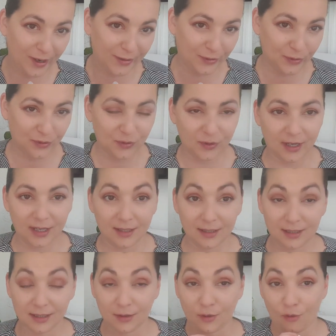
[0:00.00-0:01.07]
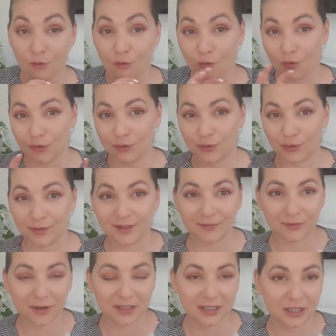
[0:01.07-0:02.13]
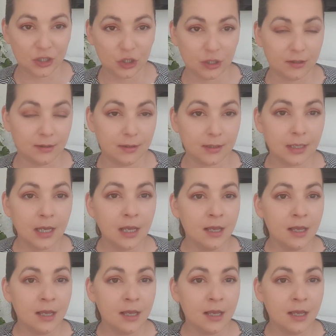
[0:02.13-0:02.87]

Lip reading: nutrients in all sorts of conditions